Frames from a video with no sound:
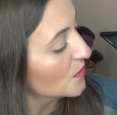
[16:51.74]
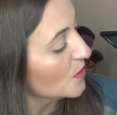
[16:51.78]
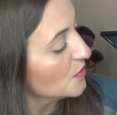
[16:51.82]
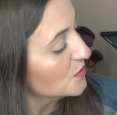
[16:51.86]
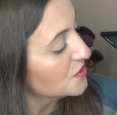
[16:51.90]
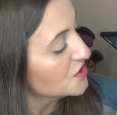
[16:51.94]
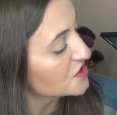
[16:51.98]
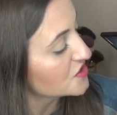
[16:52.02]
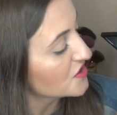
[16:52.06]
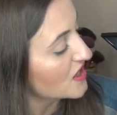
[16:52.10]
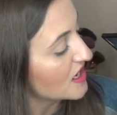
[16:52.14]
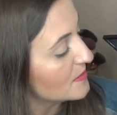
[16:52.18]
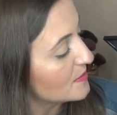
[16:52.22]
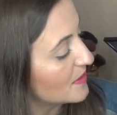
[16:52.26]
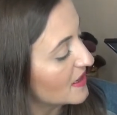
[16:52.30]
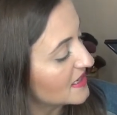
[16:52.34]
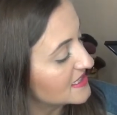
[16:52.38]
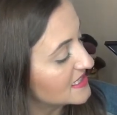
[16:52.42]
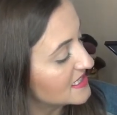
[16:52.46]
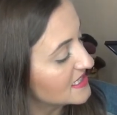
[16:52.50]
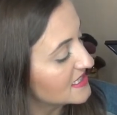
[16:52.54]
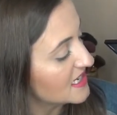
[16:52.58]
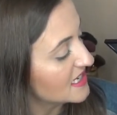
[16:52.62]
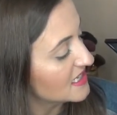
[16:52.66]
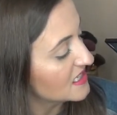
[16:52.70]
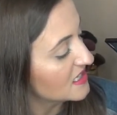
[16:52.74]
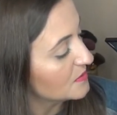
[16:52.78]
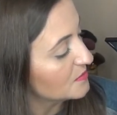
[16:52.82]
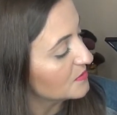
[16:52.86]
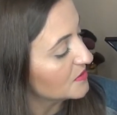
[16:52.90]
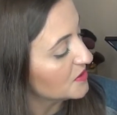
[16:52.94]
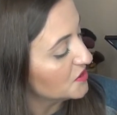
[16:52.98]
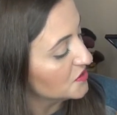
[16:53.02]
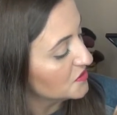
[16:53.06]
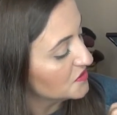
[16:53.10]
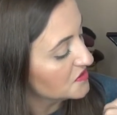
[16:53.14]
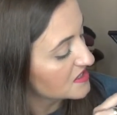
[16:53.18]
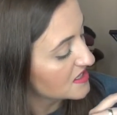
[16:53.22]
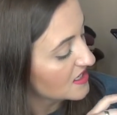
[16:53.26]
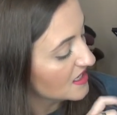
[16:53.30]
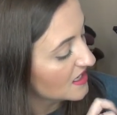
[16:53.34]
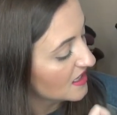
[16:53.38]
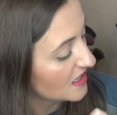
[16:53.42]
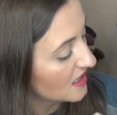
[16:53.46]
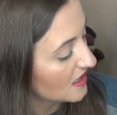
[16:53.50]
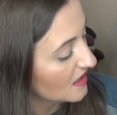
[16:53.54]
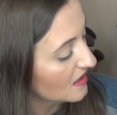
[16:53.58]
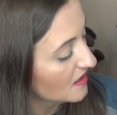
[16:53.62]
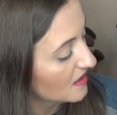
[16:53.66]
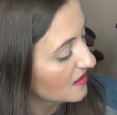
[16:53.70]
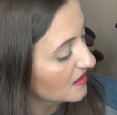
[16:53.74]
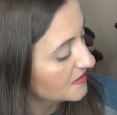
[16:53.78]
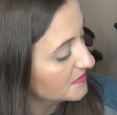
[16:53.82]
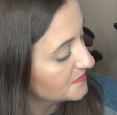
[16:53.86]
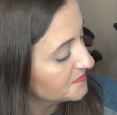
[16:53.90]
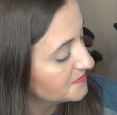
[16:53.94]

Road Stripe I didn't end up using.